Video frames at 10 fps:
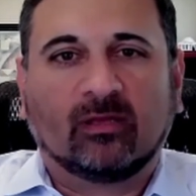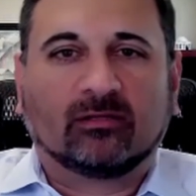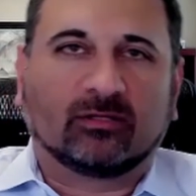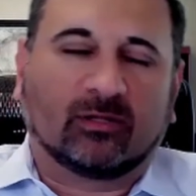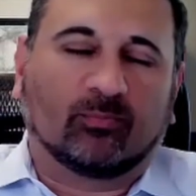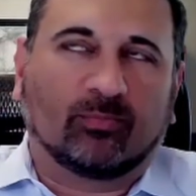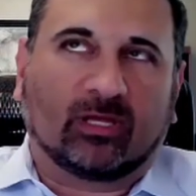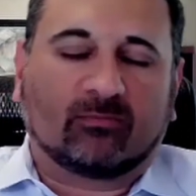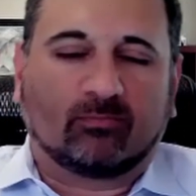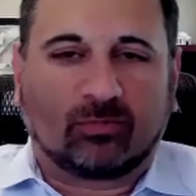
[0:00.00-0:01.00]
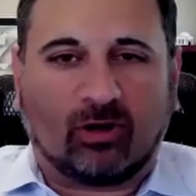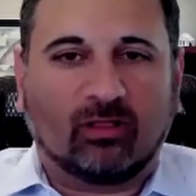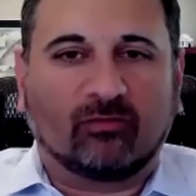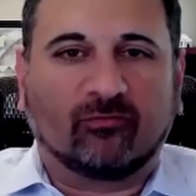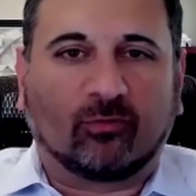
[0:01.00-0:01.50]
So they
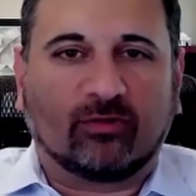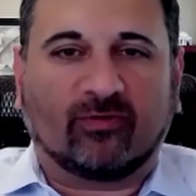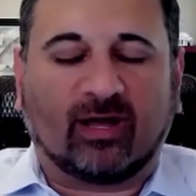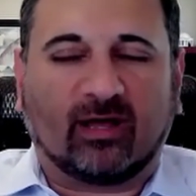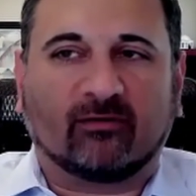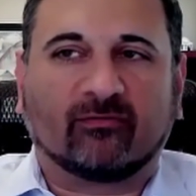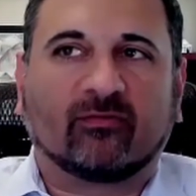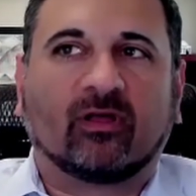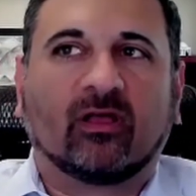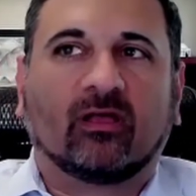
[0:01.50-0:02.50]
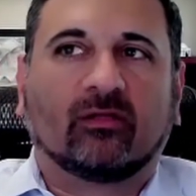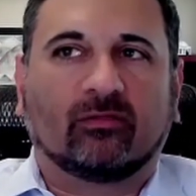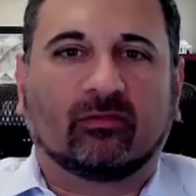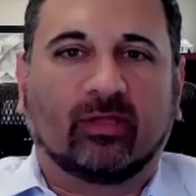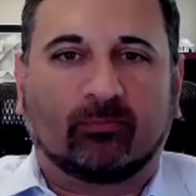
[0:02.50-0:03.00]
call in 45,
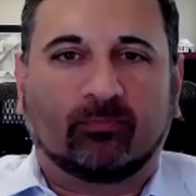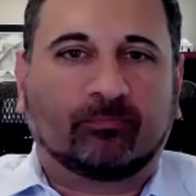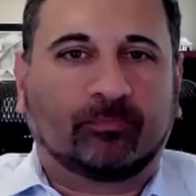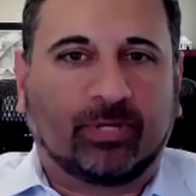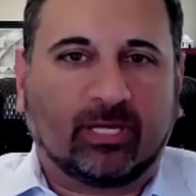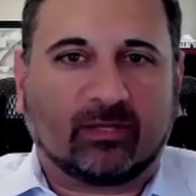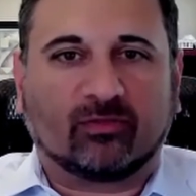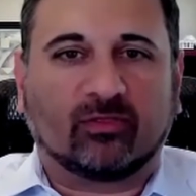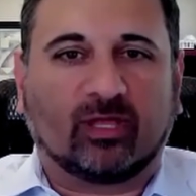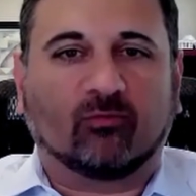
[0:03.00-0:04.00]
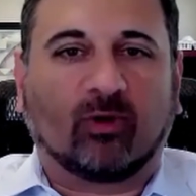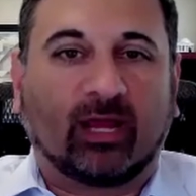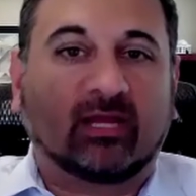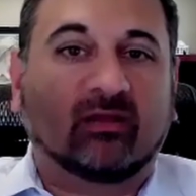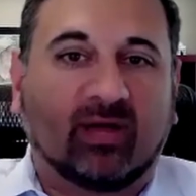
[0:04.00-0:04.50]
they
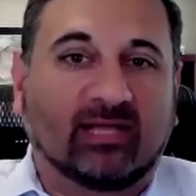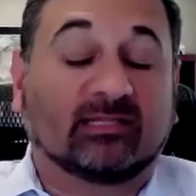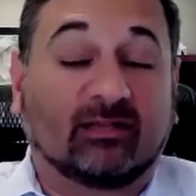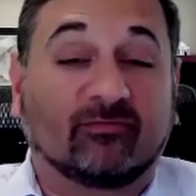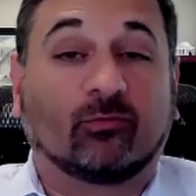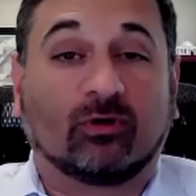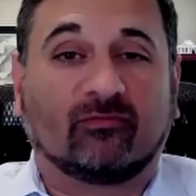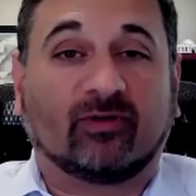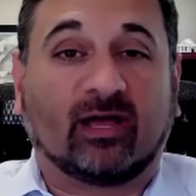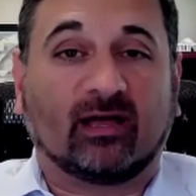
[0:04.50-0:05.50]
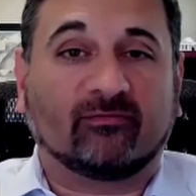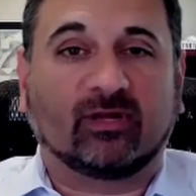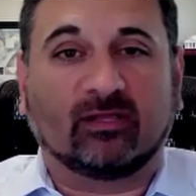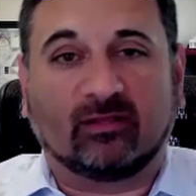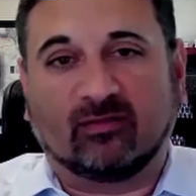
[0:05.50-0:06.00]
randomize that 45
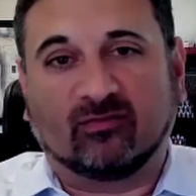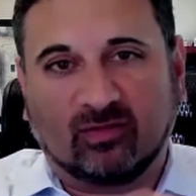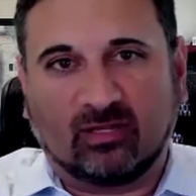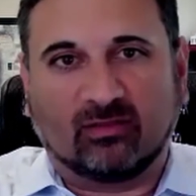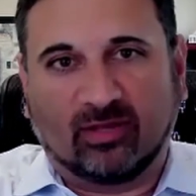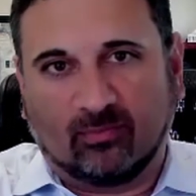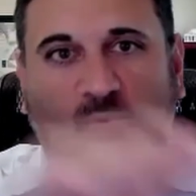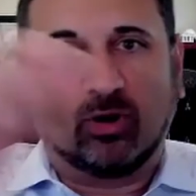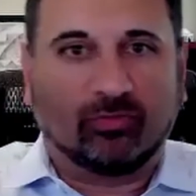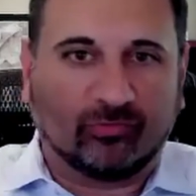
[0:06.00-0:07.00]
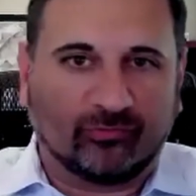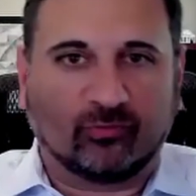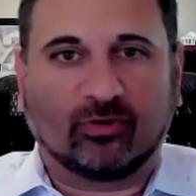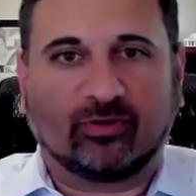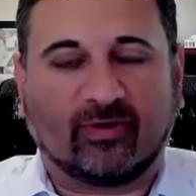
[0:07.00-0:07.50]
and then seat them 1 through
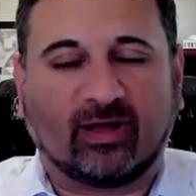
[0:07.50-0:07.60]
45.